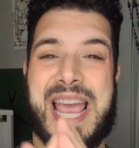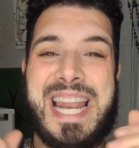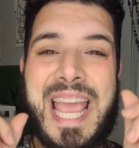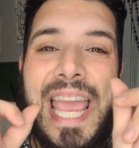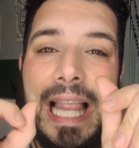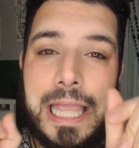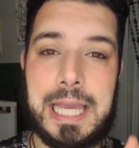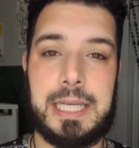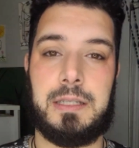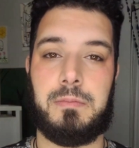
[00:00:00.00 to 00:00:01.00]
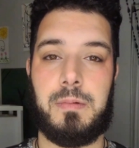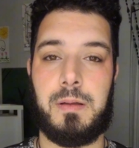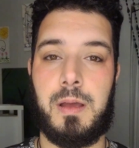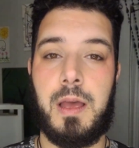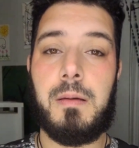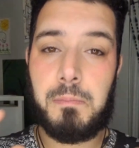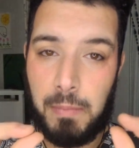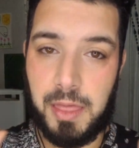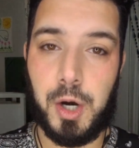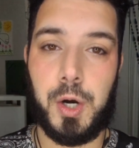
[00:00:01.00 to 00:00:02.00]
and healing
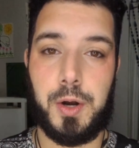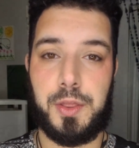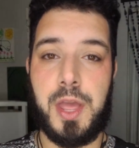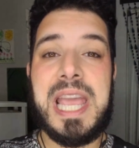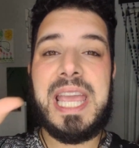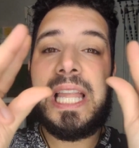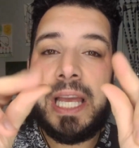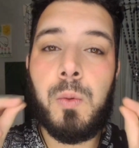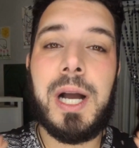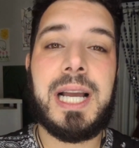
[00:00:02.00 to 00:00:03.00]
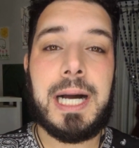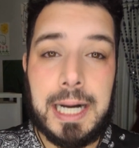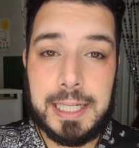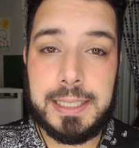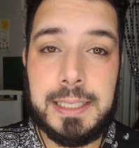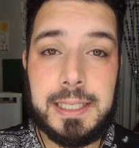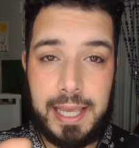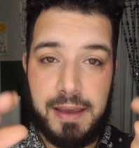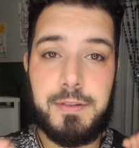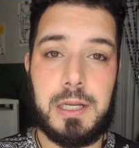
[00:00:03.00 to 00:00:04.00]
Mother Earth, healing what God
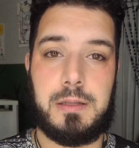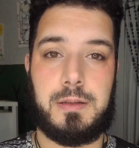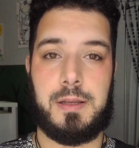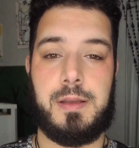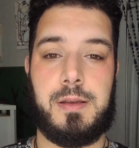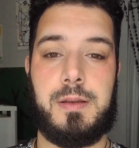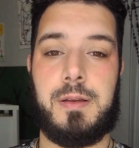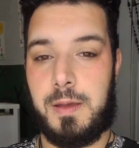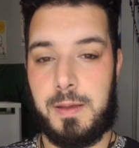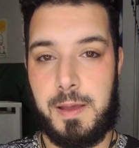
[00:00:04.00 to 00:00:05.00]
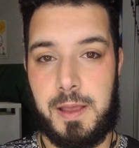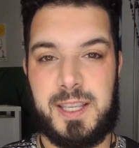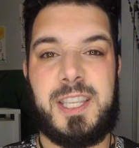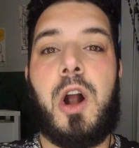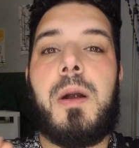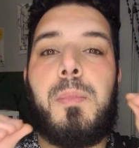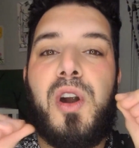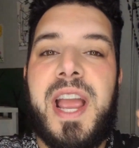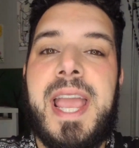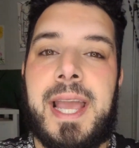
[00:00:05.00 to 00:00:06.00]
gave us. Start
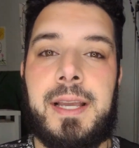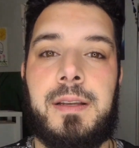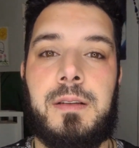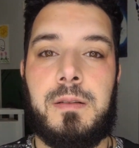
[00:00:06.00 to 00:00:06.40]
praying.